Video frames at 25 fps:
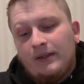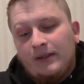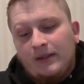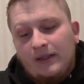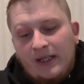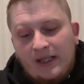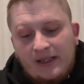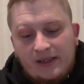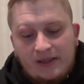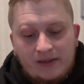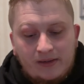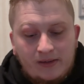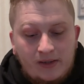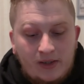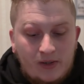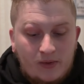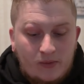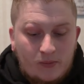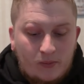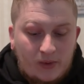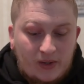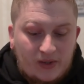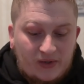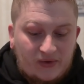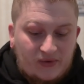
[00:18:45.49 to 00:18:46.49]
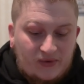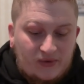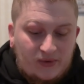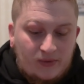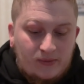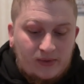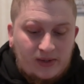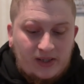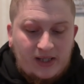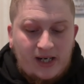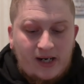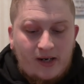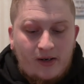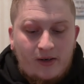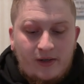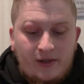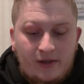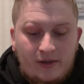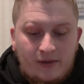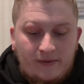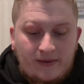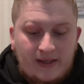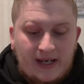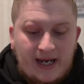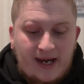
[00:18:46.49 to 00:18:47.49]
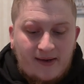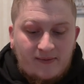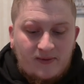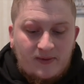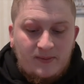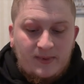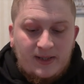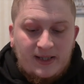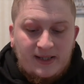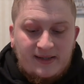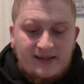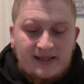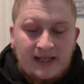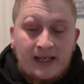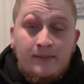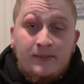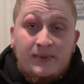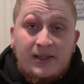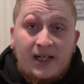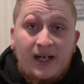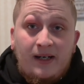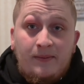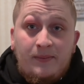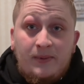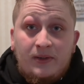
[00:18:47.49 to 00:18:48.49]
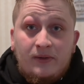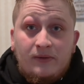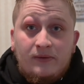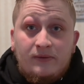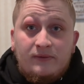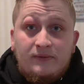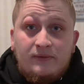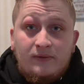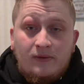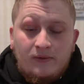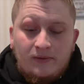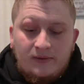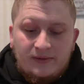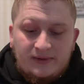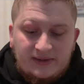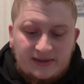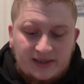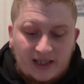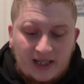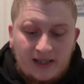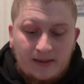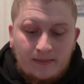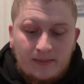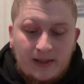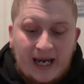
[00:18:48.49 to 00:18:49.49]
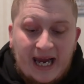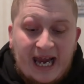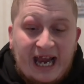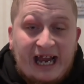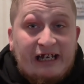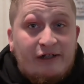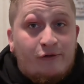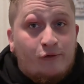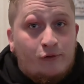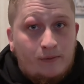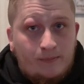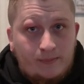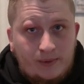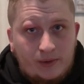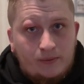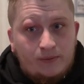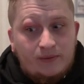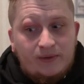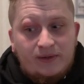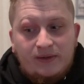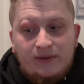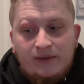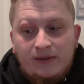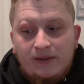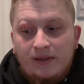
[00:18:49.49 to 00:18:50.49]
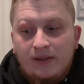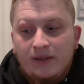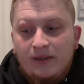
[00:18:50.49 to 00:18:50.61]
And with Union Carrier, they have to be the same typing or same attributes.